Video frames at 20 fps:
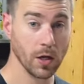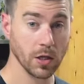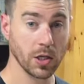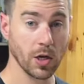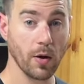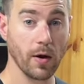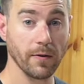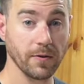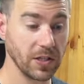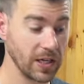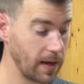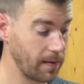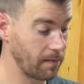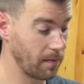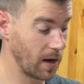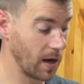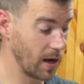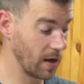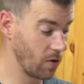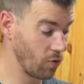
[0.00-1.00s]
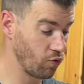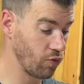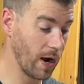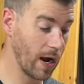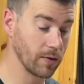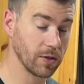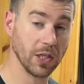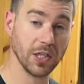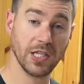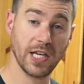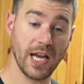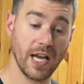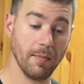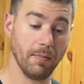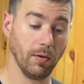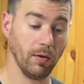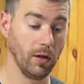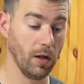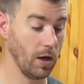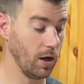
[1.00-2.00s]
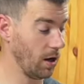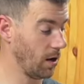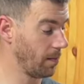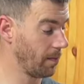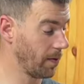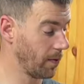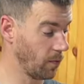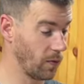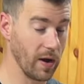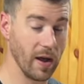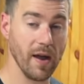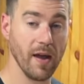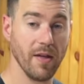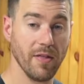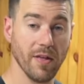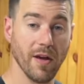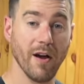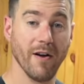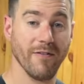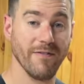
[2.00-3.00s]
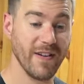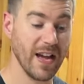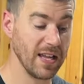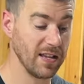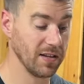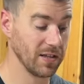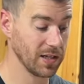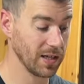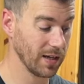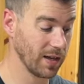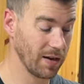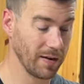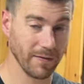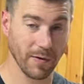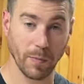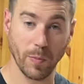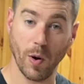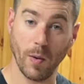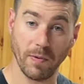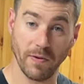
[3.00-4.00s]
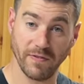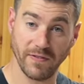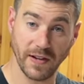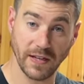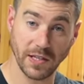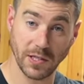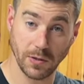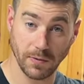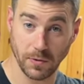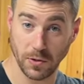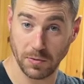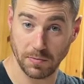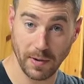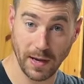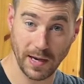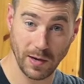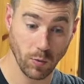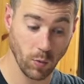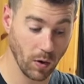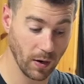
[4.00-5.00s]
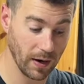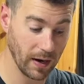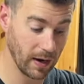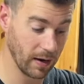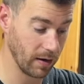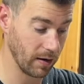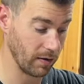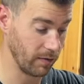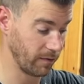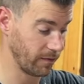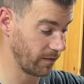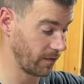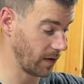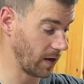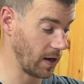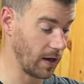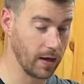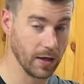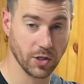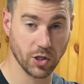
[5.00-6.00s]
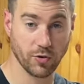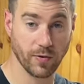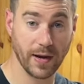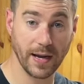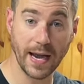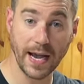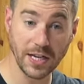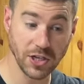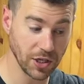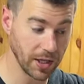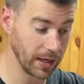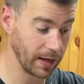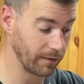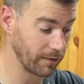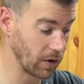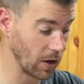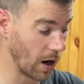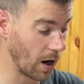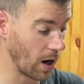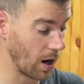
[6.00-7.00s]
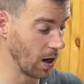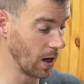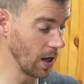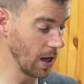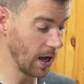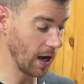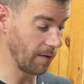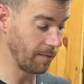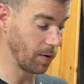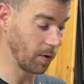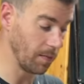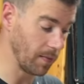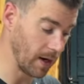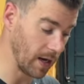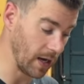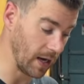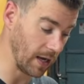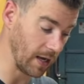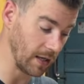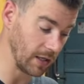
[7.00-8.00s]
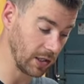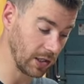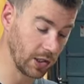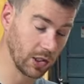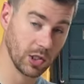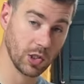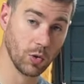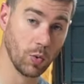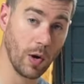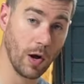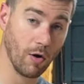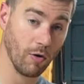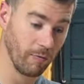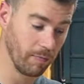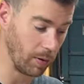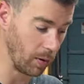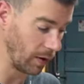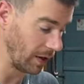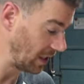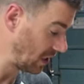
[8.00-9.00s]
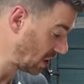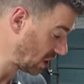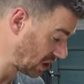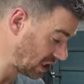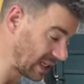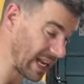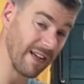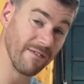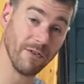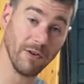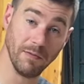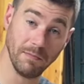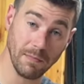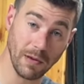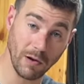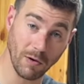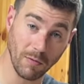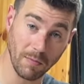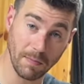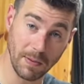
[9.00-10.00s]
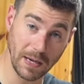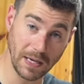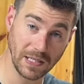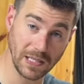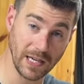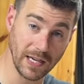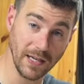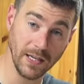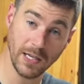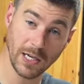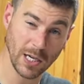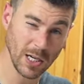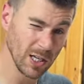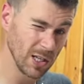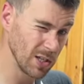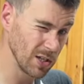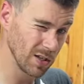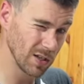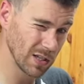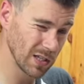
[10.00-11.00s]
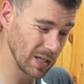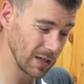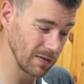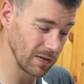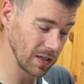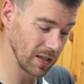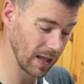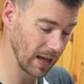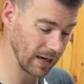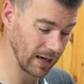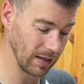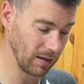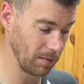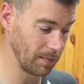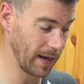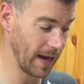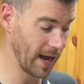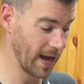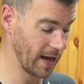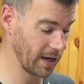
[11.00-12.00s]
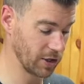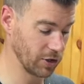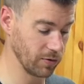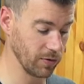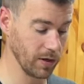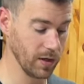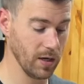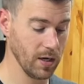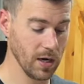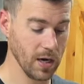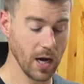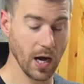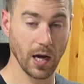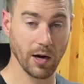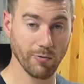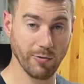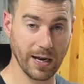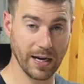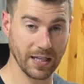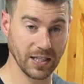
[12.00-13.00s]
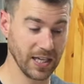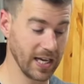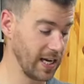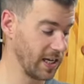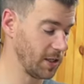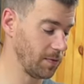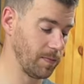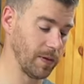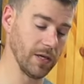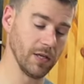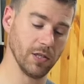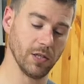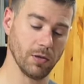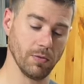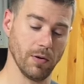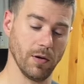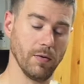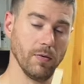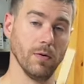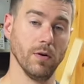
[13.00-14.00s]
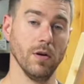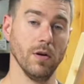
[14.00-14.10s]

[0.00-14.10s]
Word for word: So I've set my router table up with a fence. I don't have a proper fence, I've just made one out of a uh, straight edge that I've got. I put my 12.7 mil bit in, just gives you that little bit extra, and I ran a test piece through.